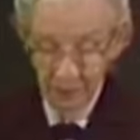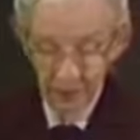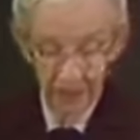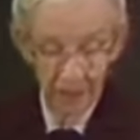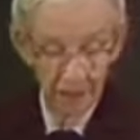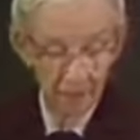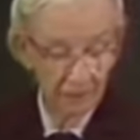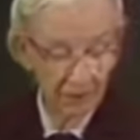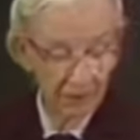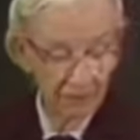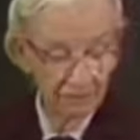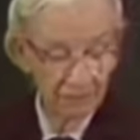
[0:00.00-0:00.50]

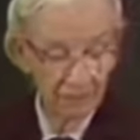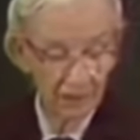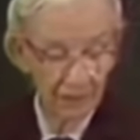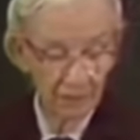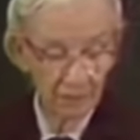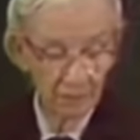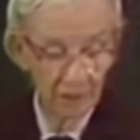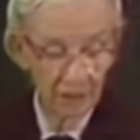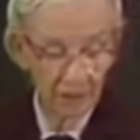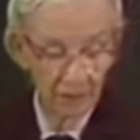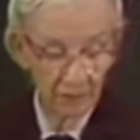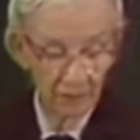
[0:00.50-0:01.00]
here by Frank
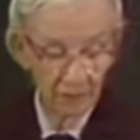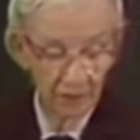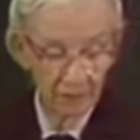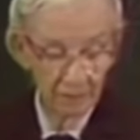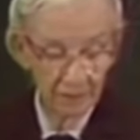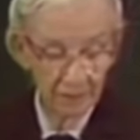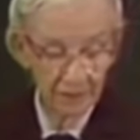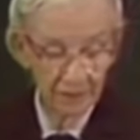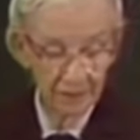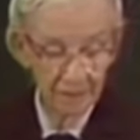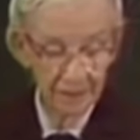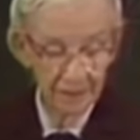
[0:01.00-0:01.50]

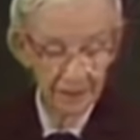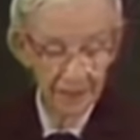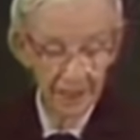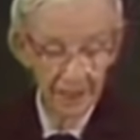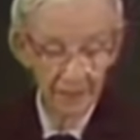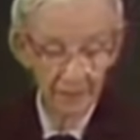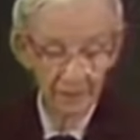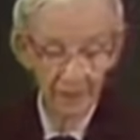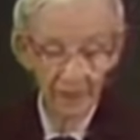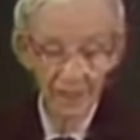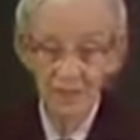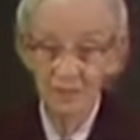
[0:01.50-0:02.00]
Malabarba,
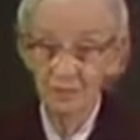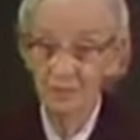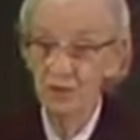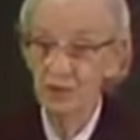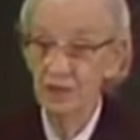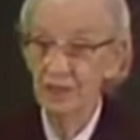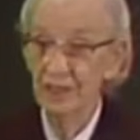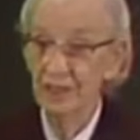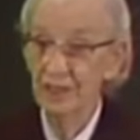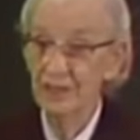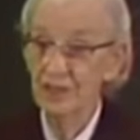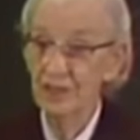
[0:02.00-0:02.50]
Database
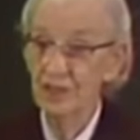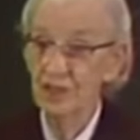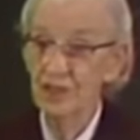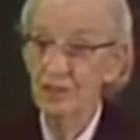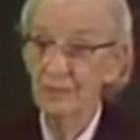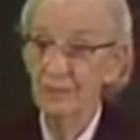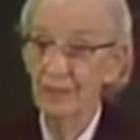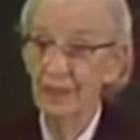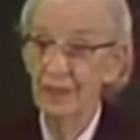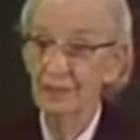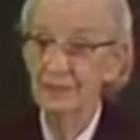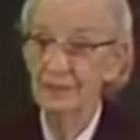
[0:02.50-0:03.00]
Machines, It's
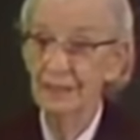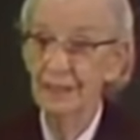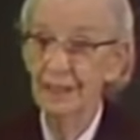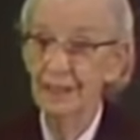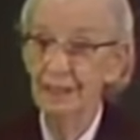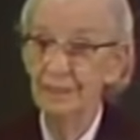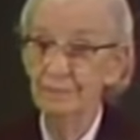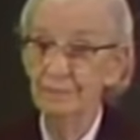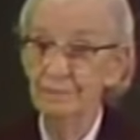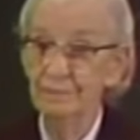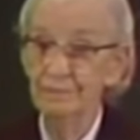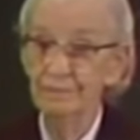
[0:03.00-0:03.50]
About
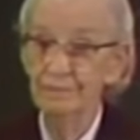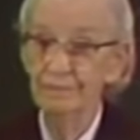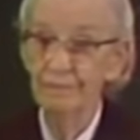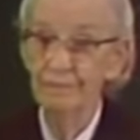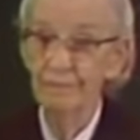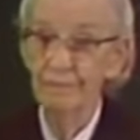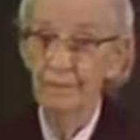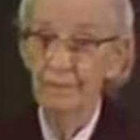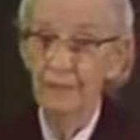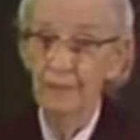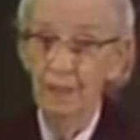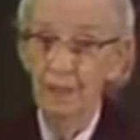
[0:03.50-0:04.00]
Time.
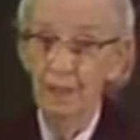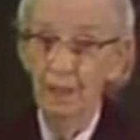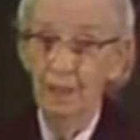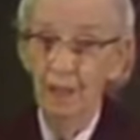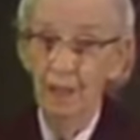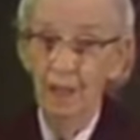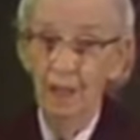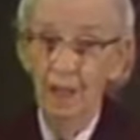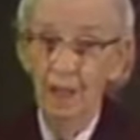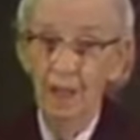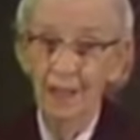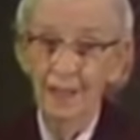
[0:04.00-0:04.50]

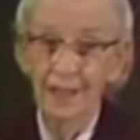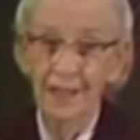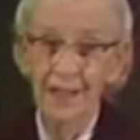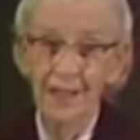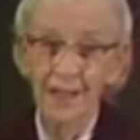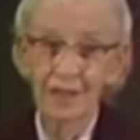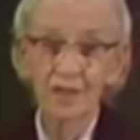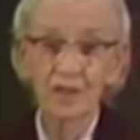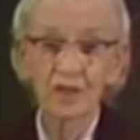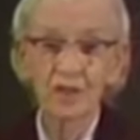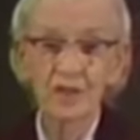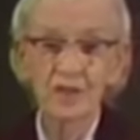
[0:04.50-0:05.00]
I
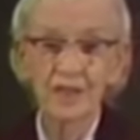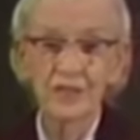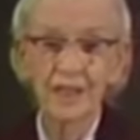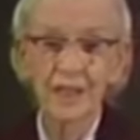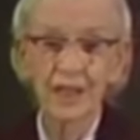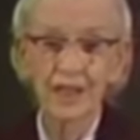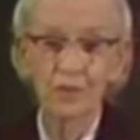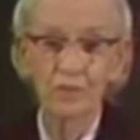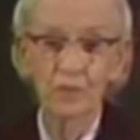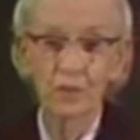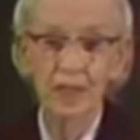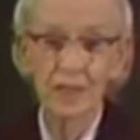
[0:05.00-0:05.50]
can't
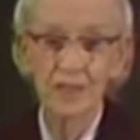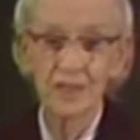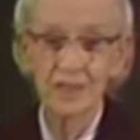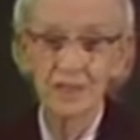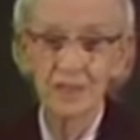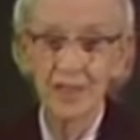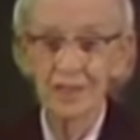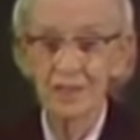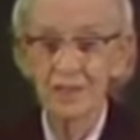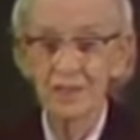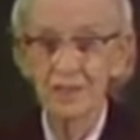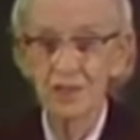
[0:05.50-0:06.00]
understand why it's
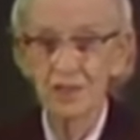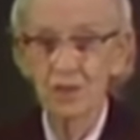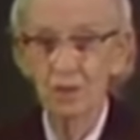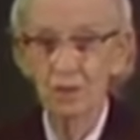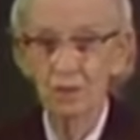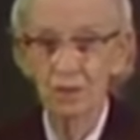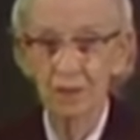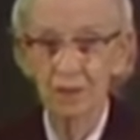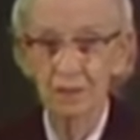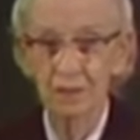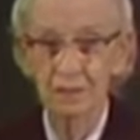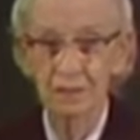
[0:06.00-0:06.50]
taken us so
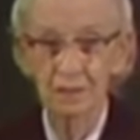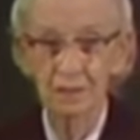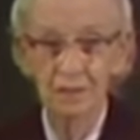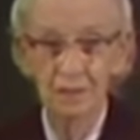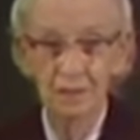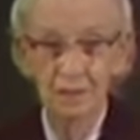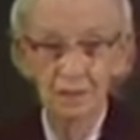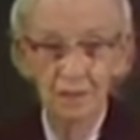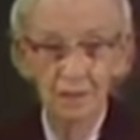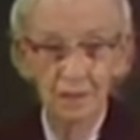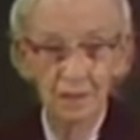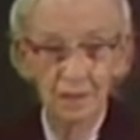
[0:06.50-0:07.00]
long
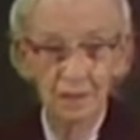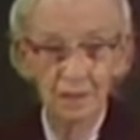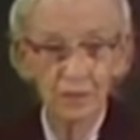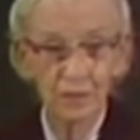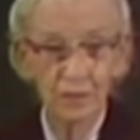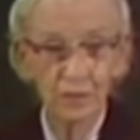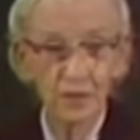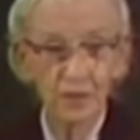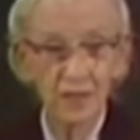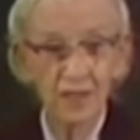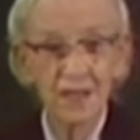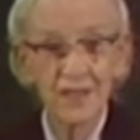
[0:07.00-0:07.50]
to
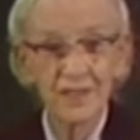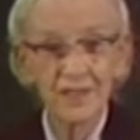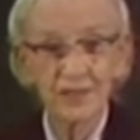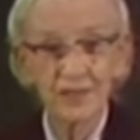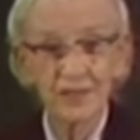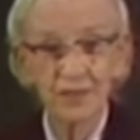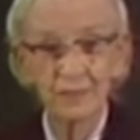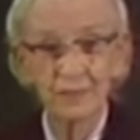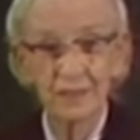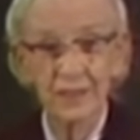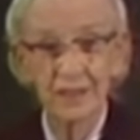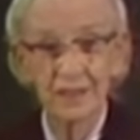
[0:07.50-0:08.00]
realize
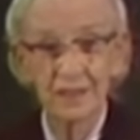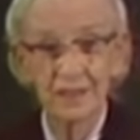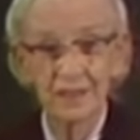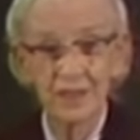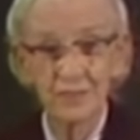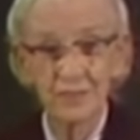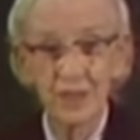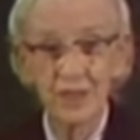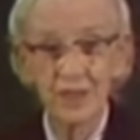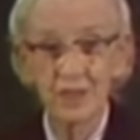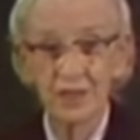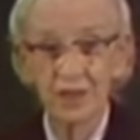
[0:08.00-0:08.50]
that a better
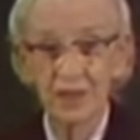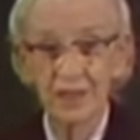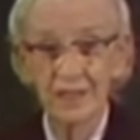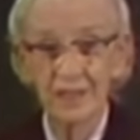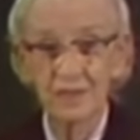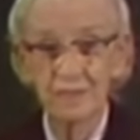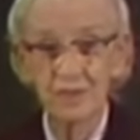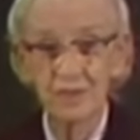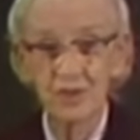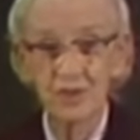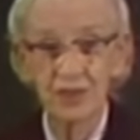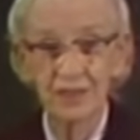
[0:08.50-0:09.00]

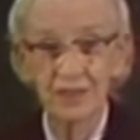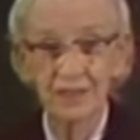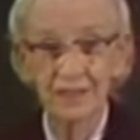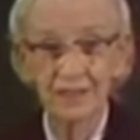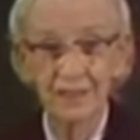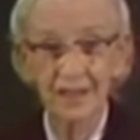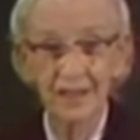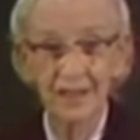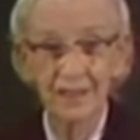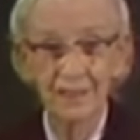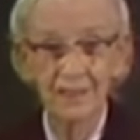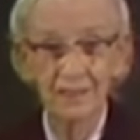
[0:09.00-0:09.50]
specialized machine
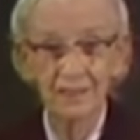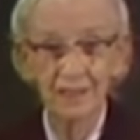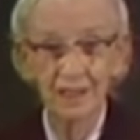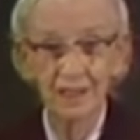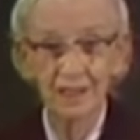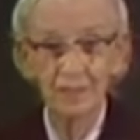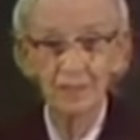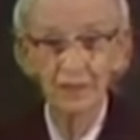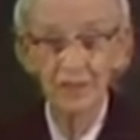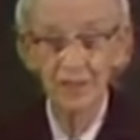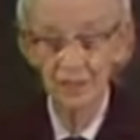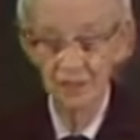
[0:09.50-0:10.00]
to handle
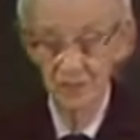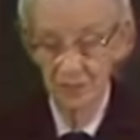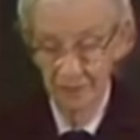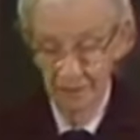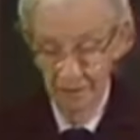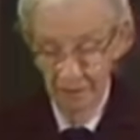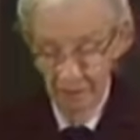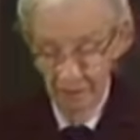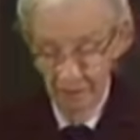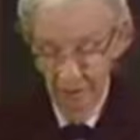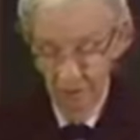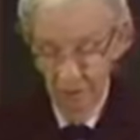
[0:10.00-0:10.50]
database
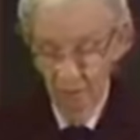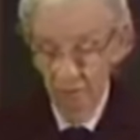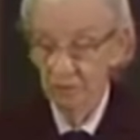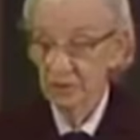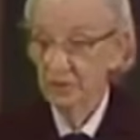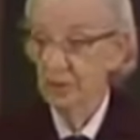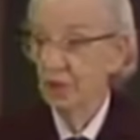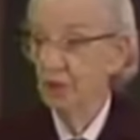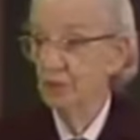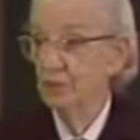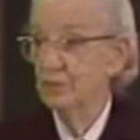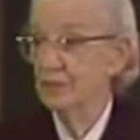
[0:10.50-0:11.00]

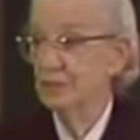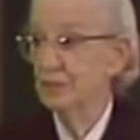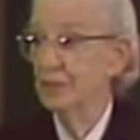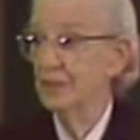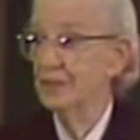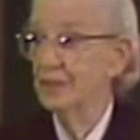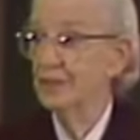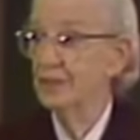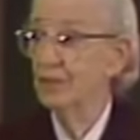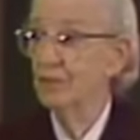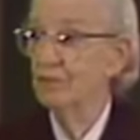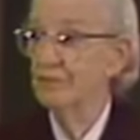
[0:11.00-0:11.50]
was always
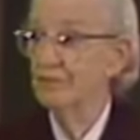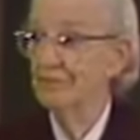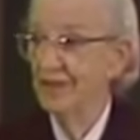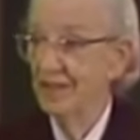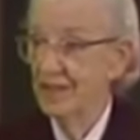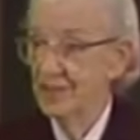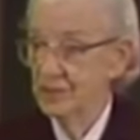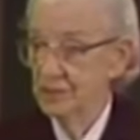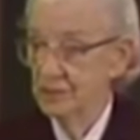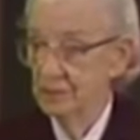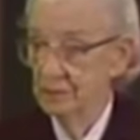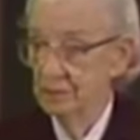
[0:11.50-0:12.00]
going to go
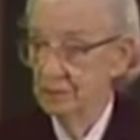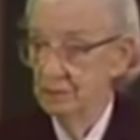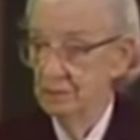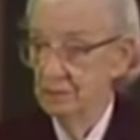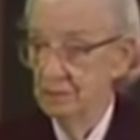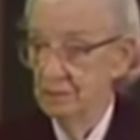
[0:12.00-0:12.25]
faster